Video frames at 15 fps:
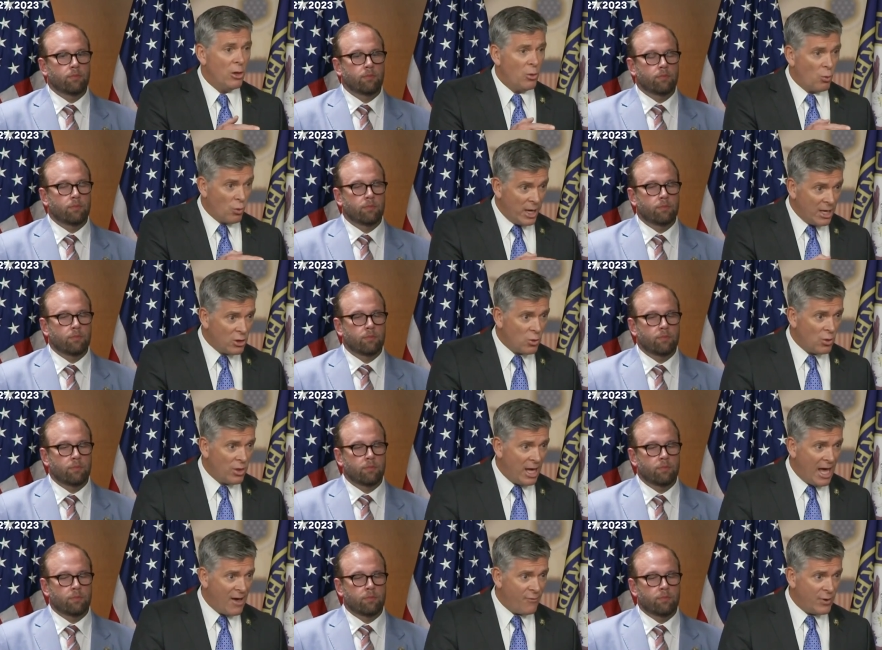Speaker 1: read through
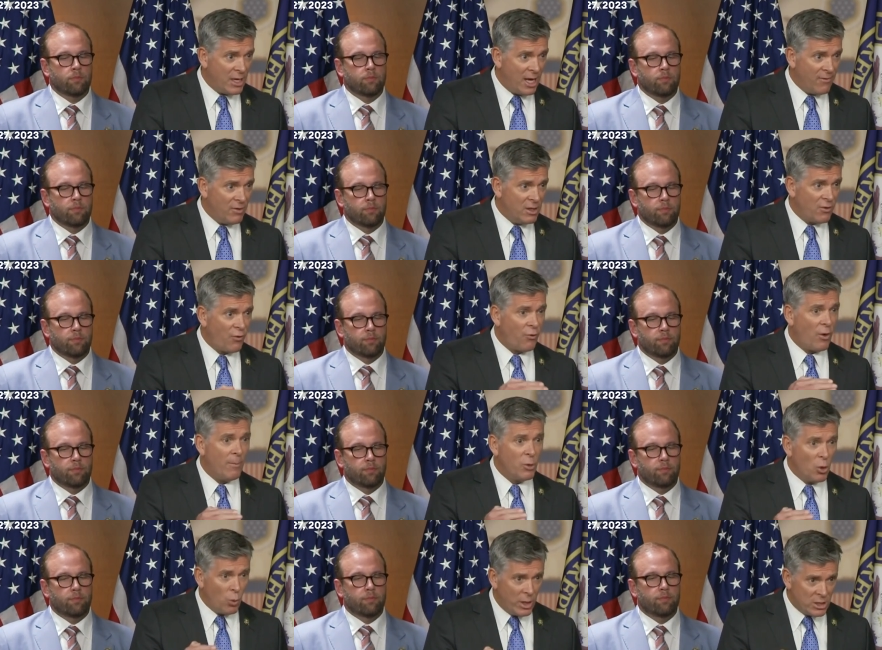the affidavits
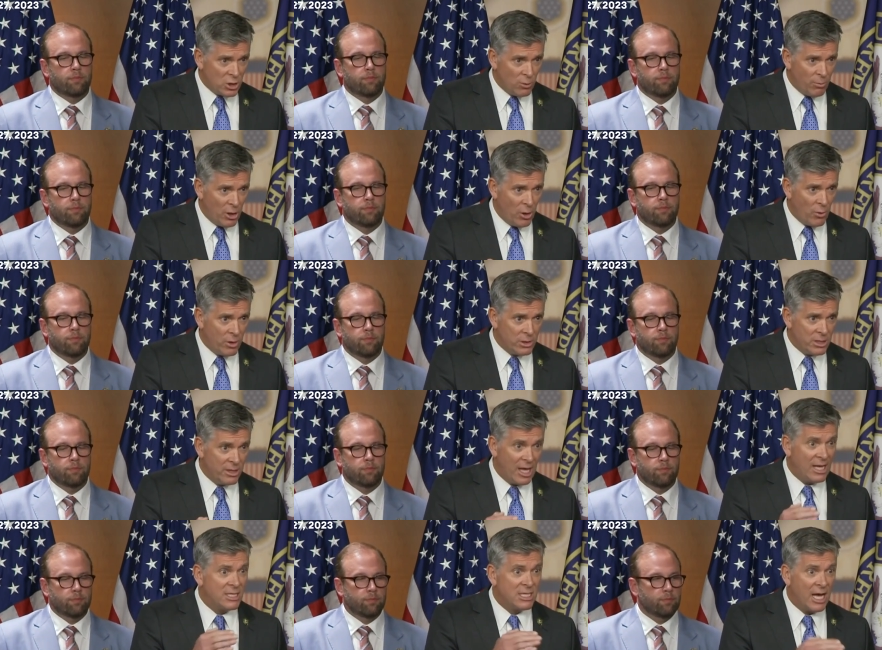from the whistleblowers,
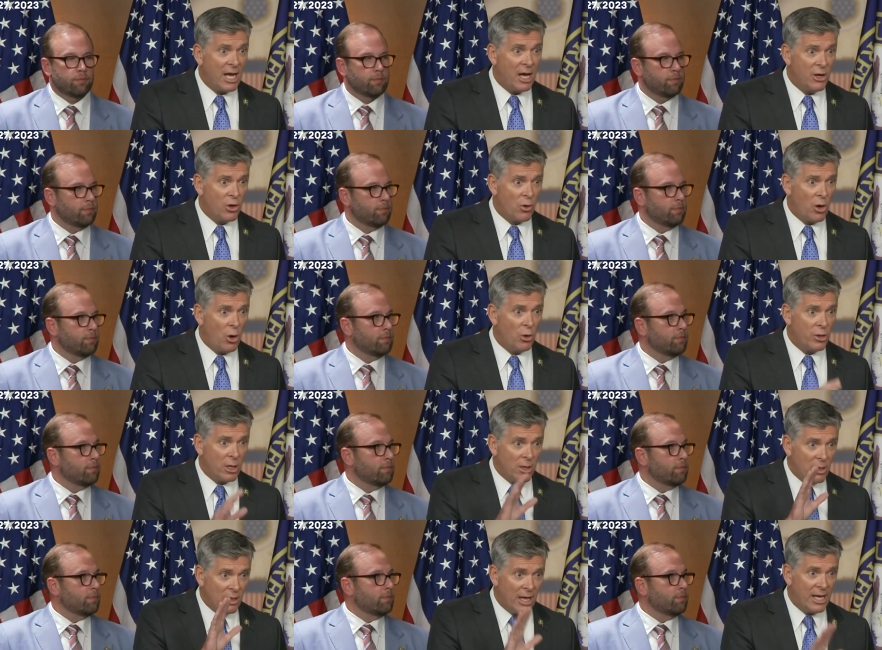they say under oath,
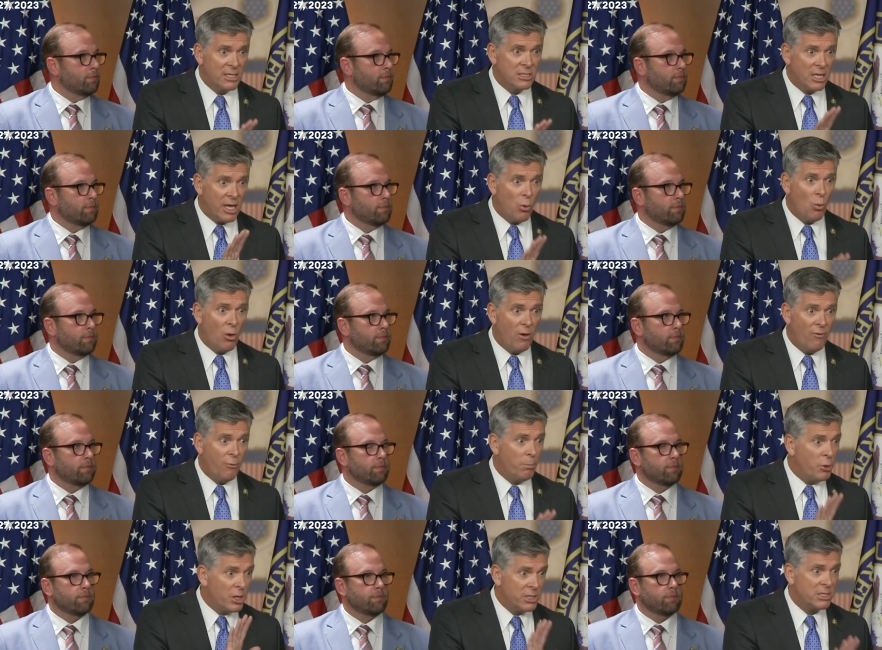Lesley Wolf
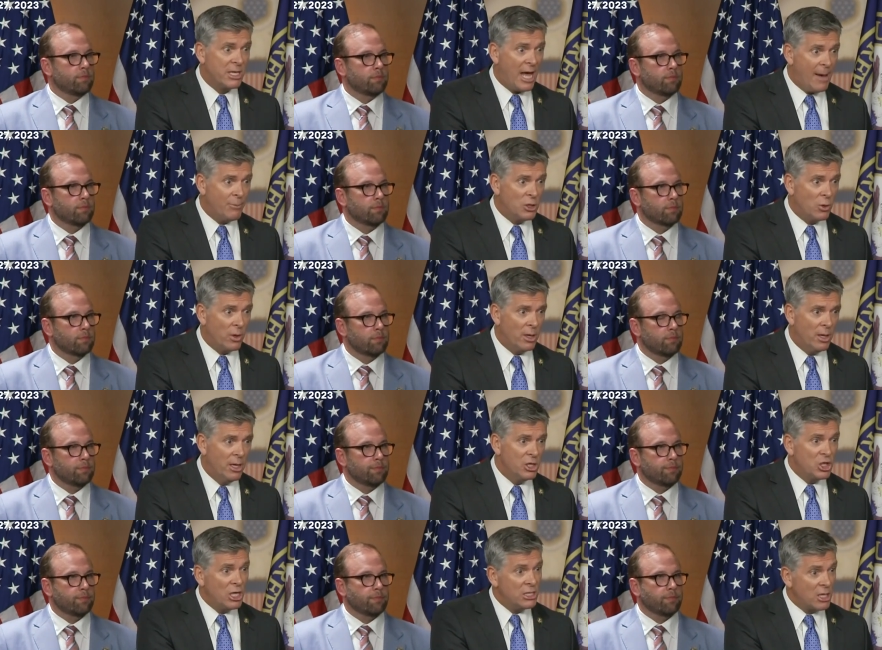put a stop to it.
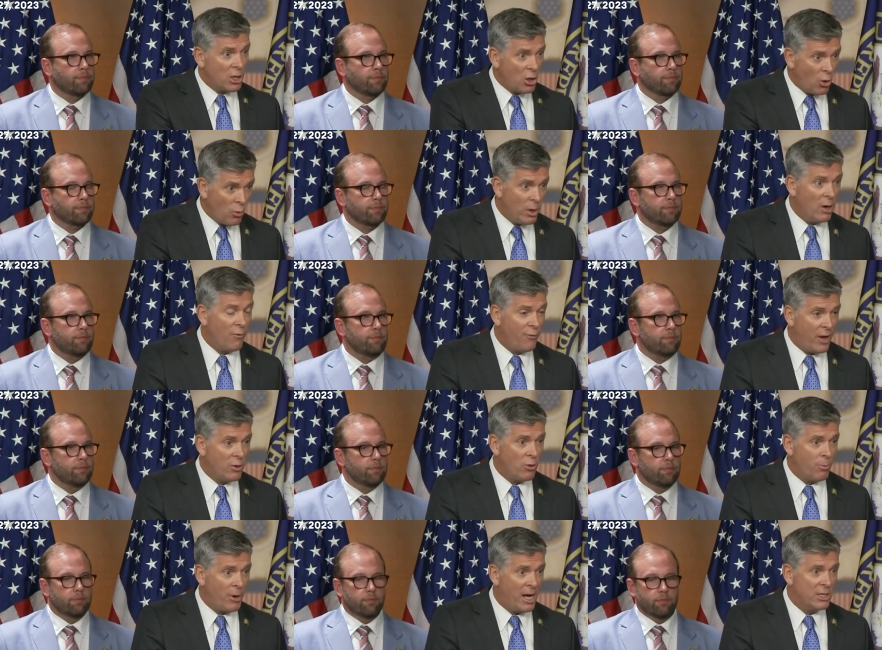She's a career
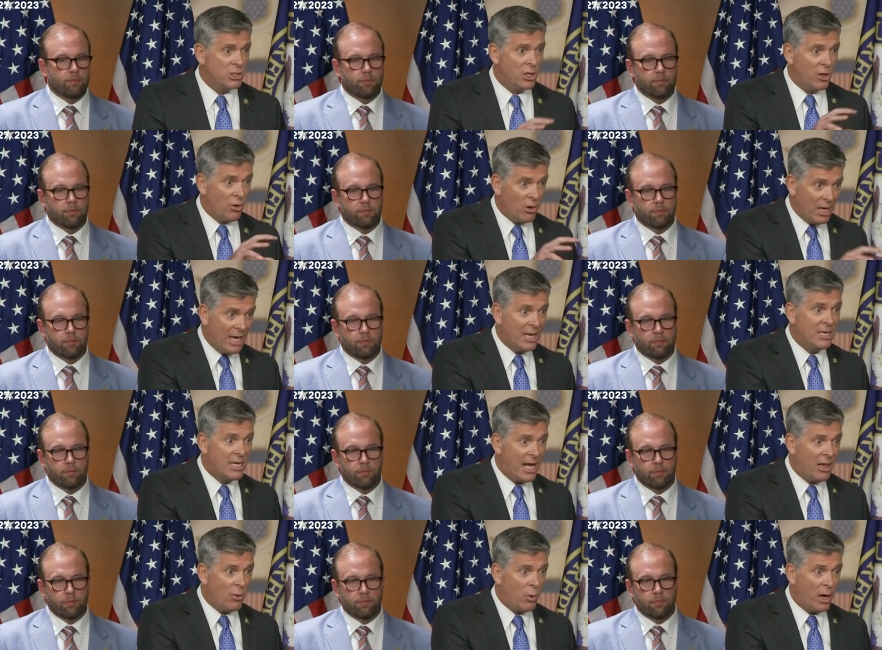federal prosecutor in
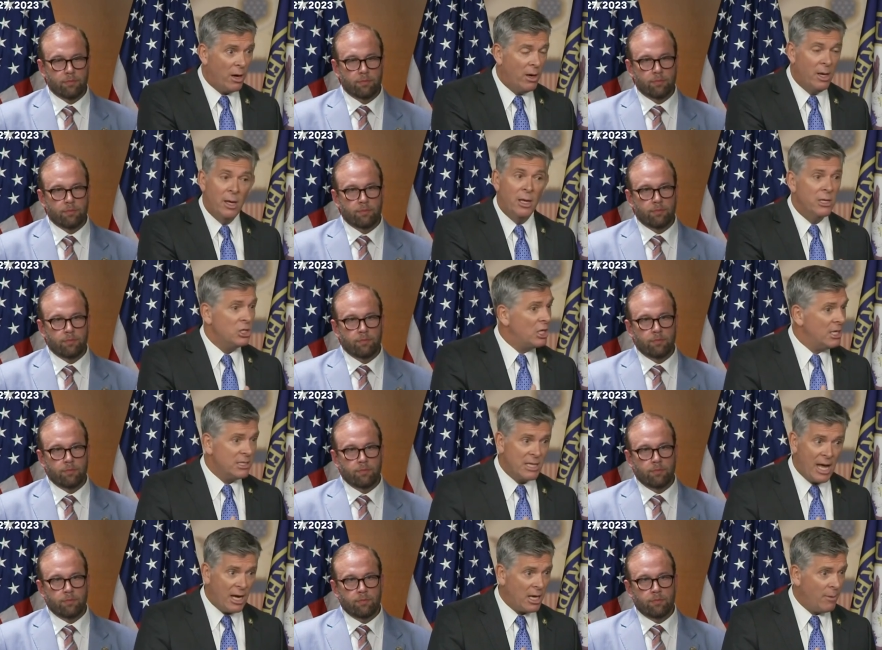Delaware. She
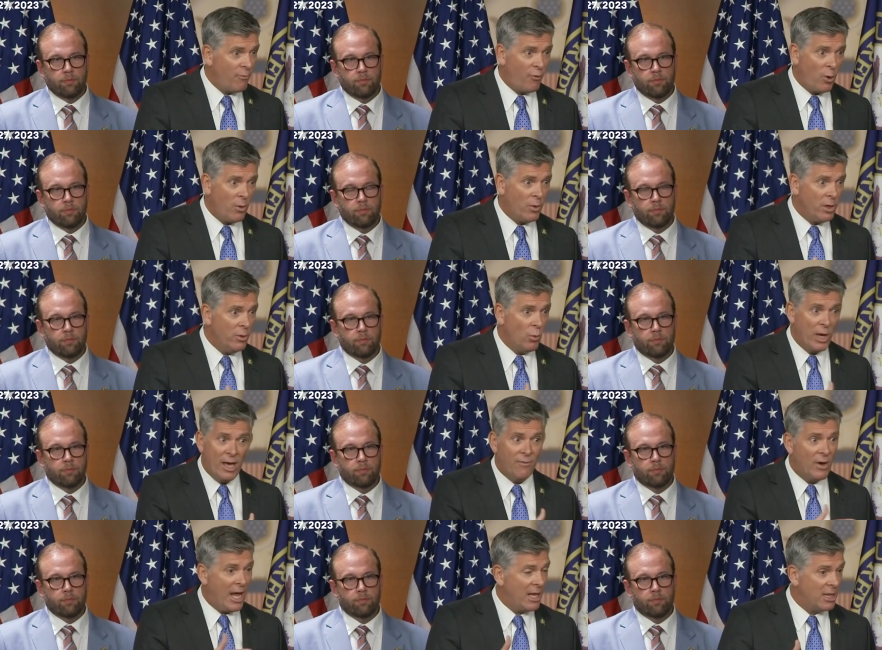has not come forward. We
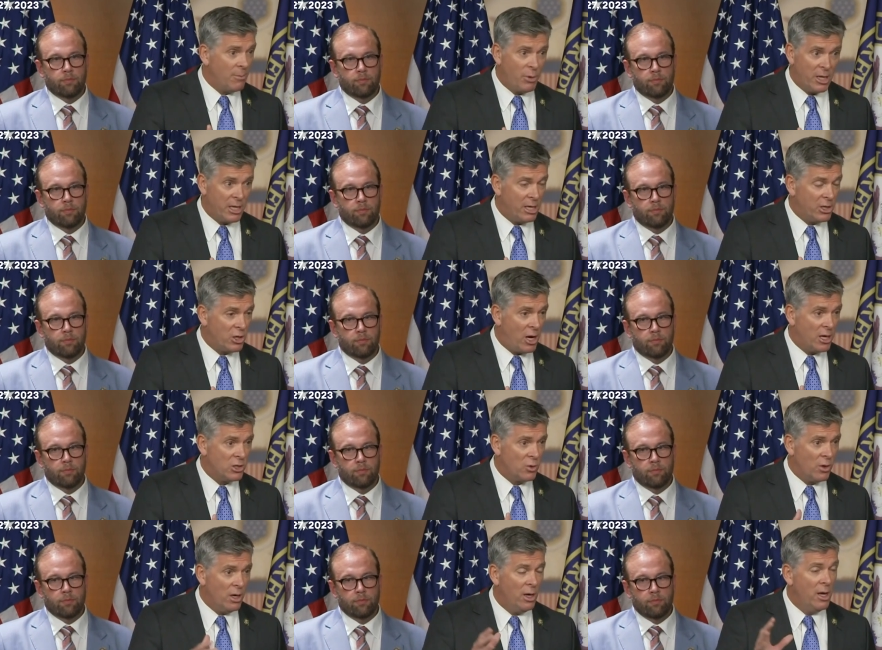haven't had the ability to talk
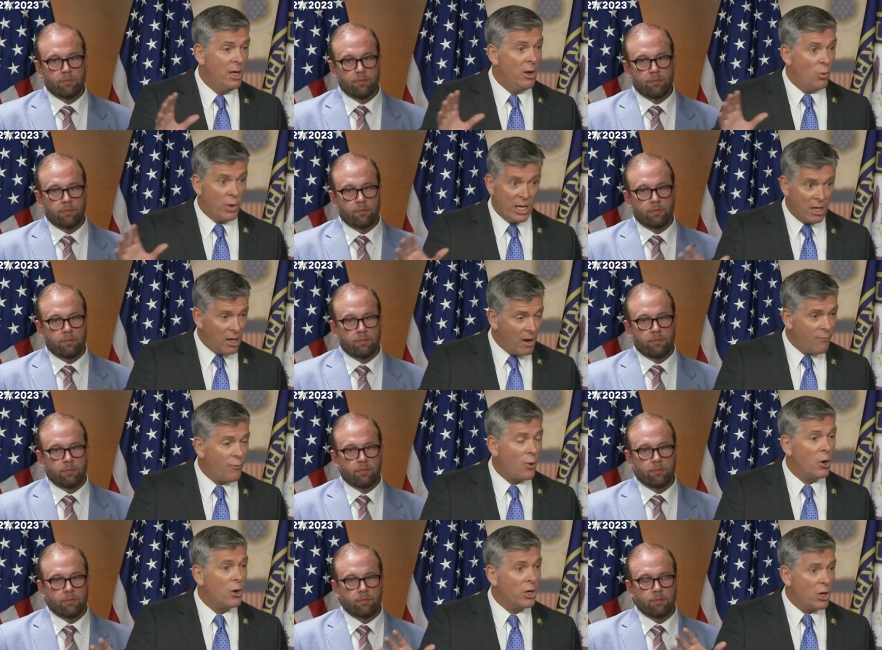to her. We'd love
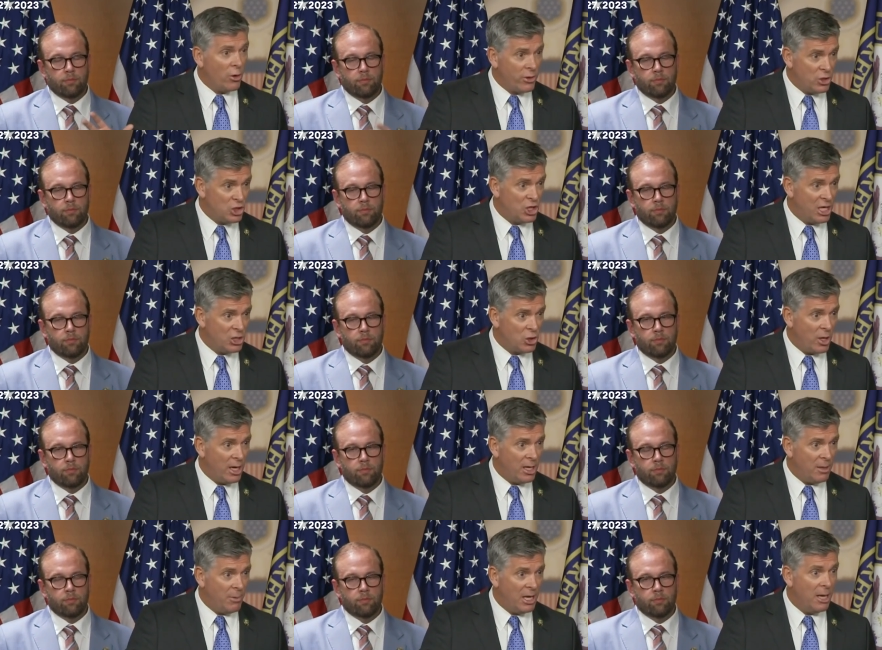for her to go to the Judiciary
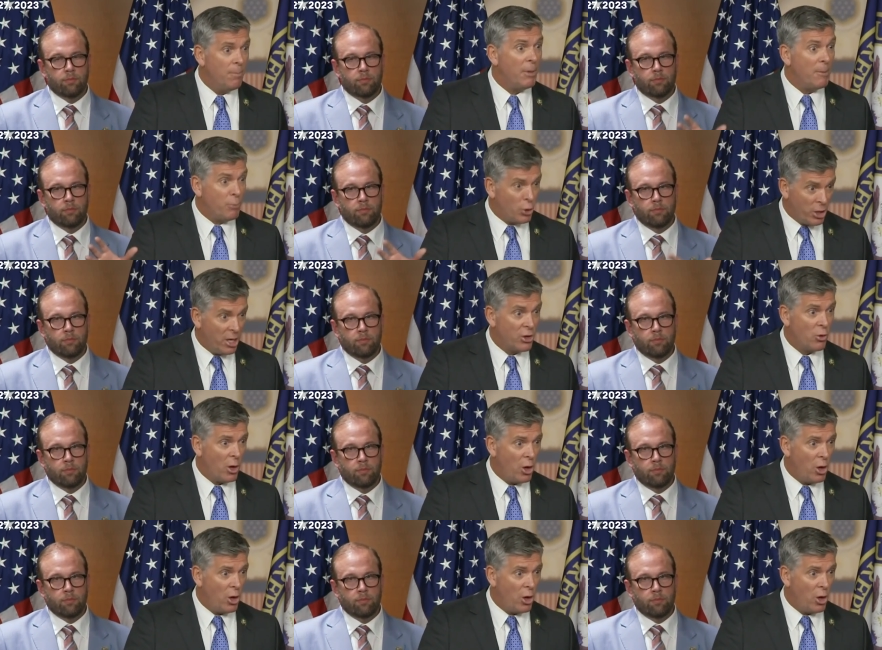Committee, be put under